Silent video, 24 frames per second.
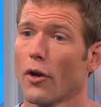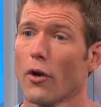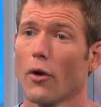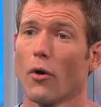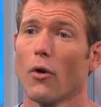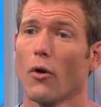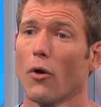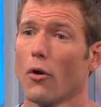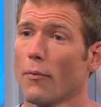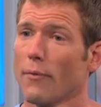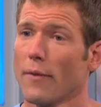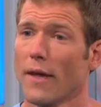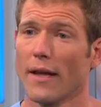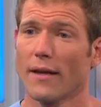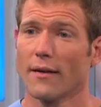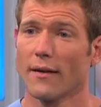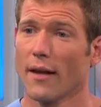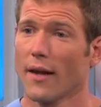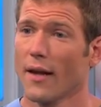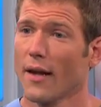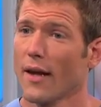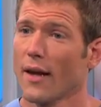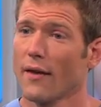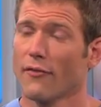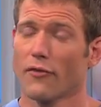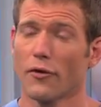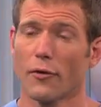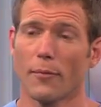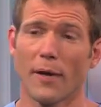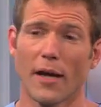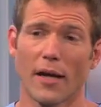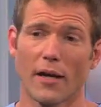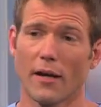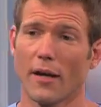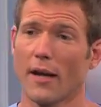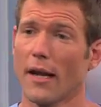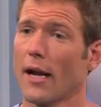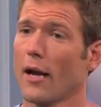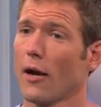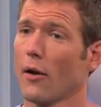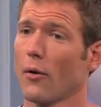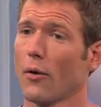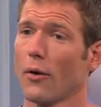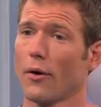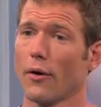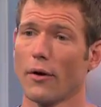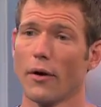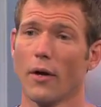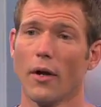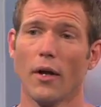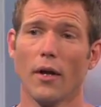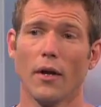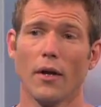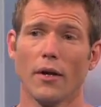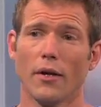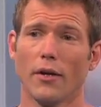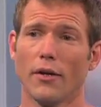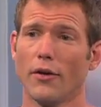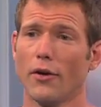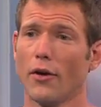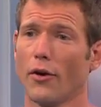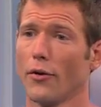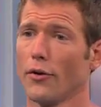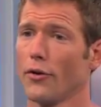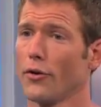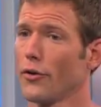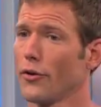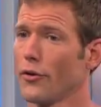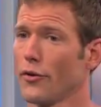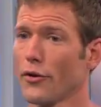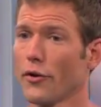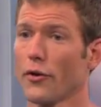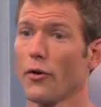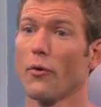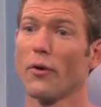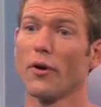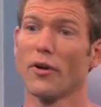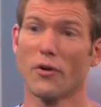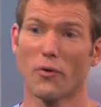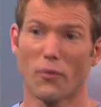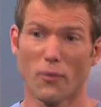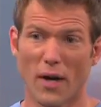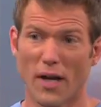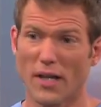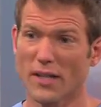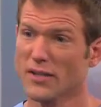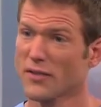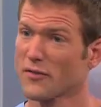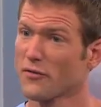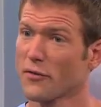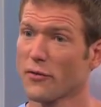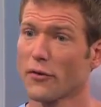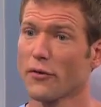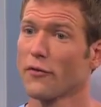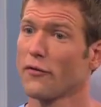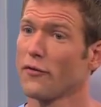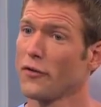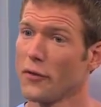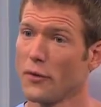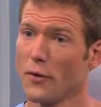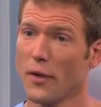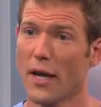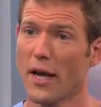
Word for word: to go home that day after about an hour you know, you're, you're, going to rest for a few